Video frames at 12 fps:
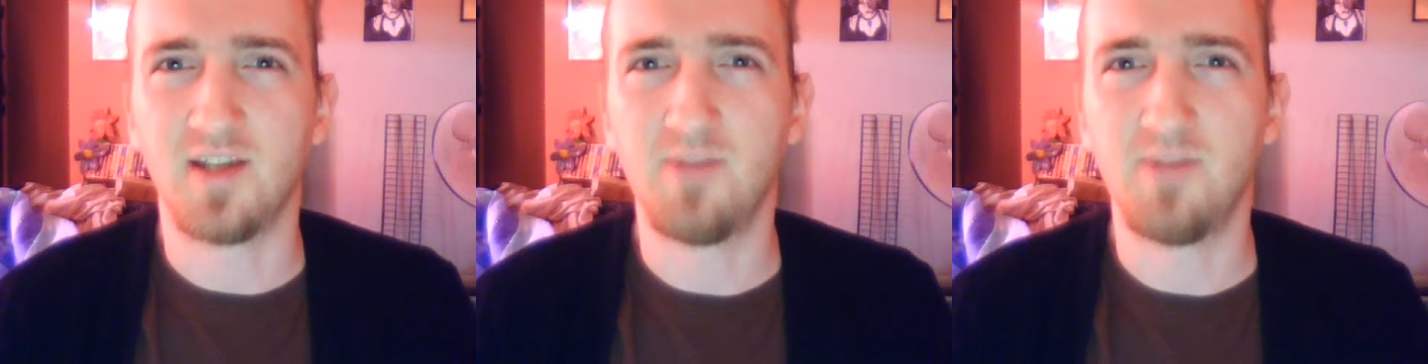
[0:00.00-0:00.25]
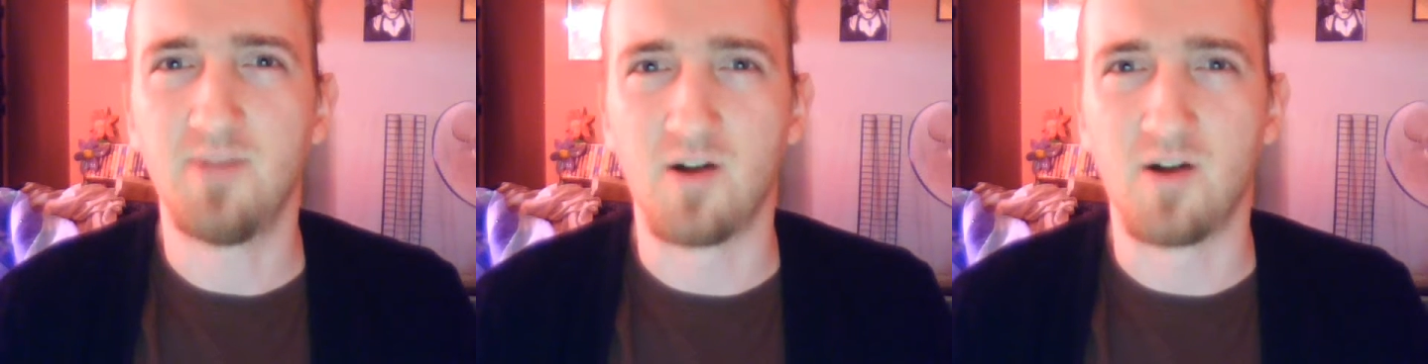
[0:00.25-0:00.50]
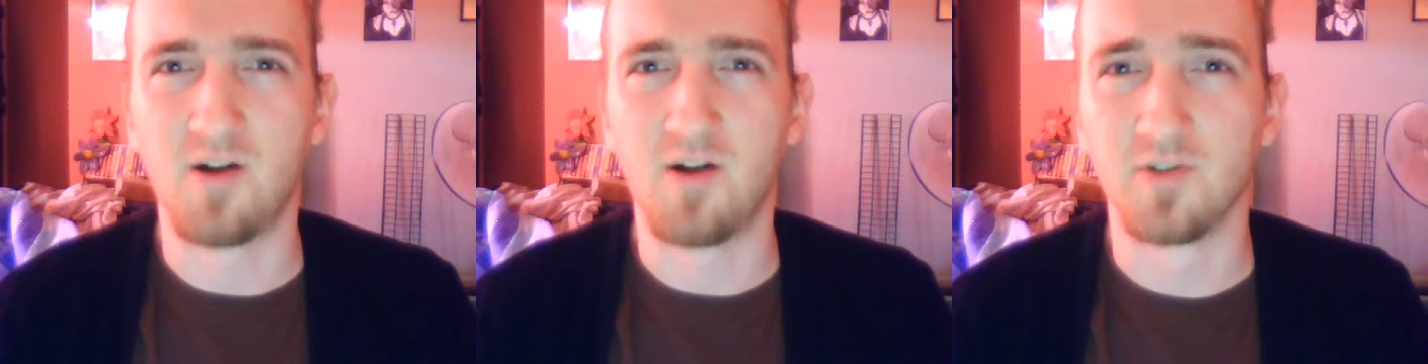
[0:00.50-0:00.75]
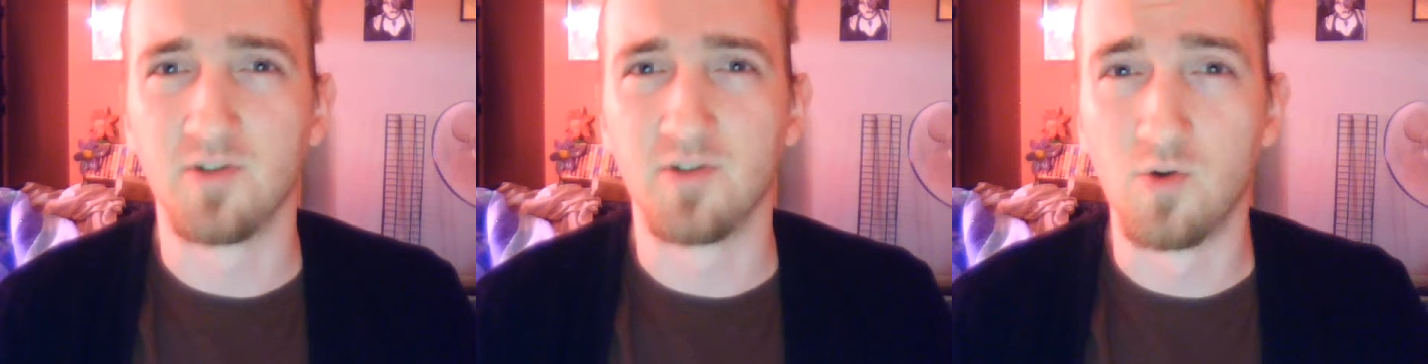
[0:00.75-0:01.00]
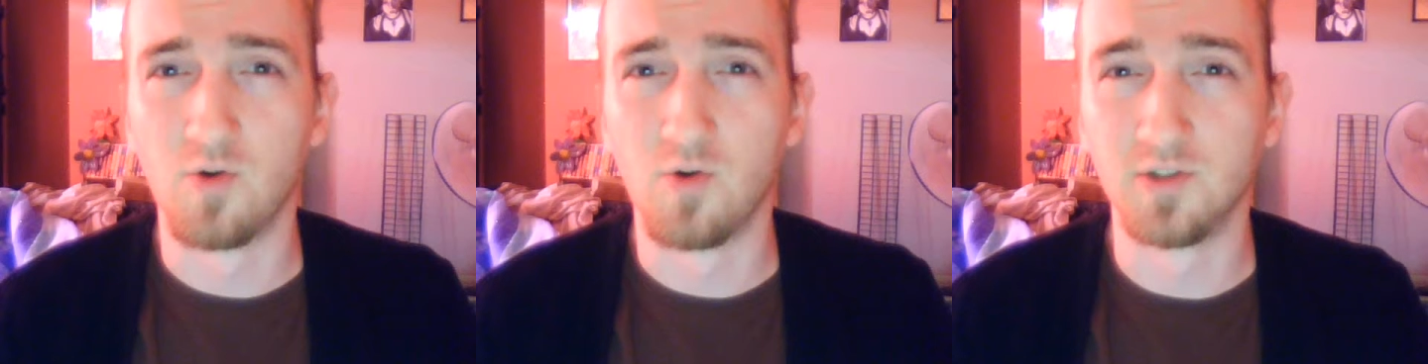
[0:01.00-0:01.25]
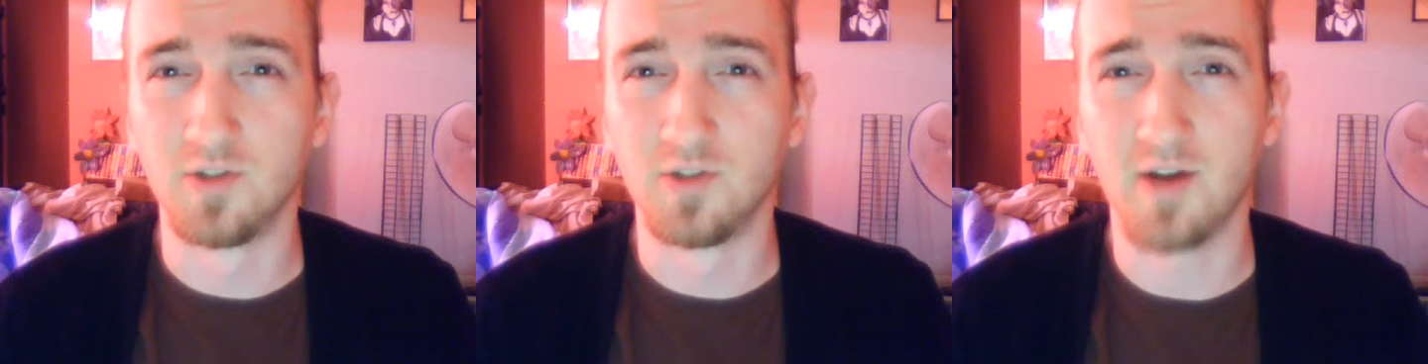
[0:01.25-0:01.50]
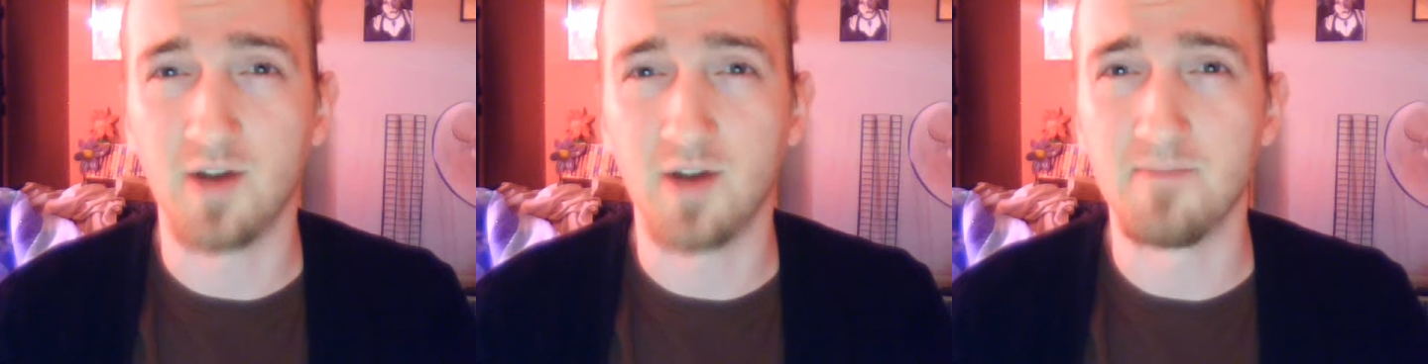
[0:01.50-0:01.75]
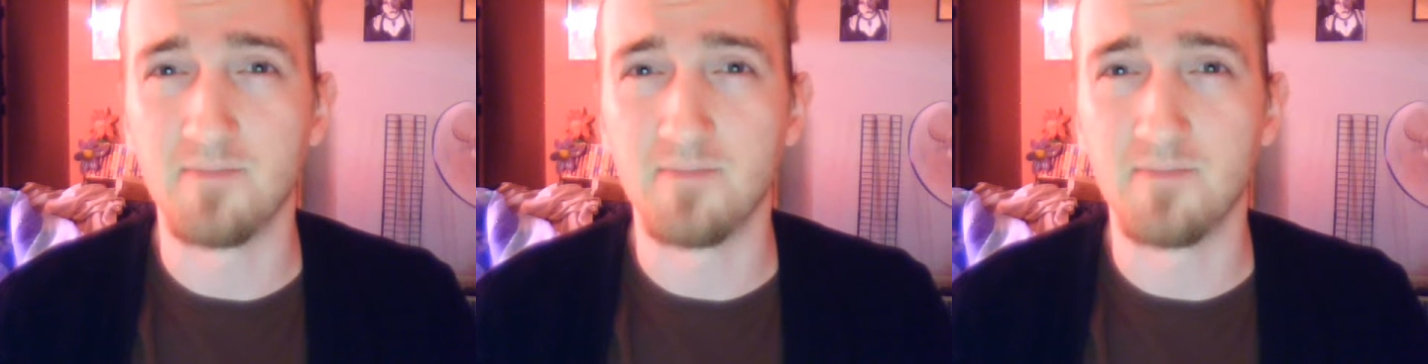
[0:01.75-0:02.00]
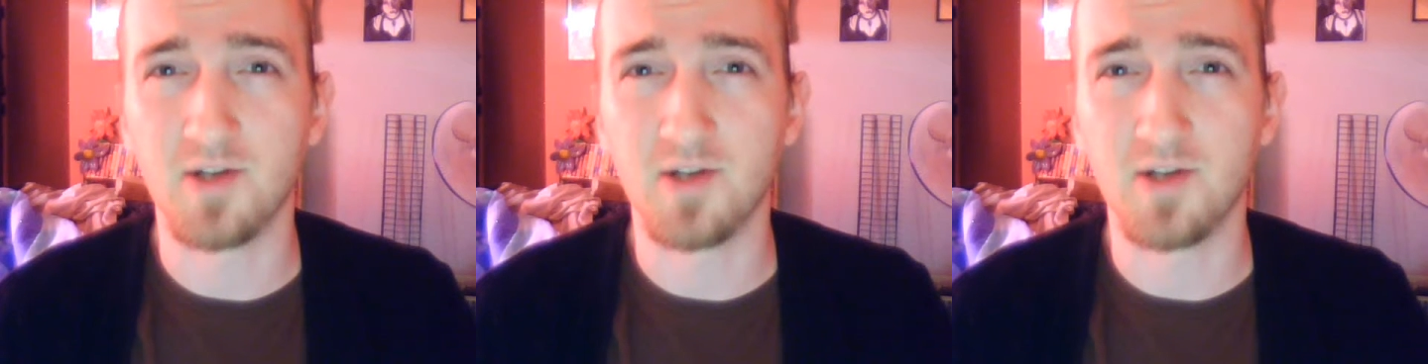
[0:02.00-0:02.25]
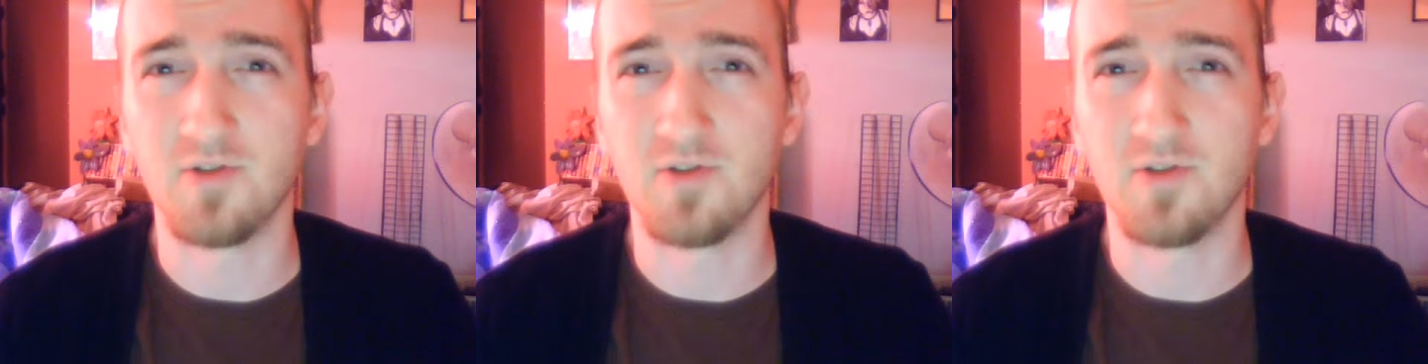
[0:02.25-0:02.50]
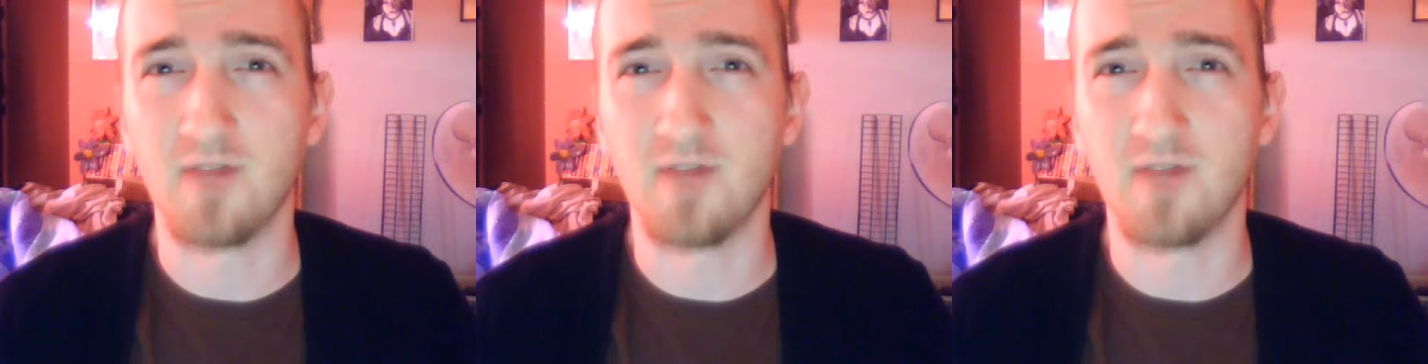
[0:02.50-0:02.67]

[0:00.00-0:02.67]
all your gold, to try to make sure you have...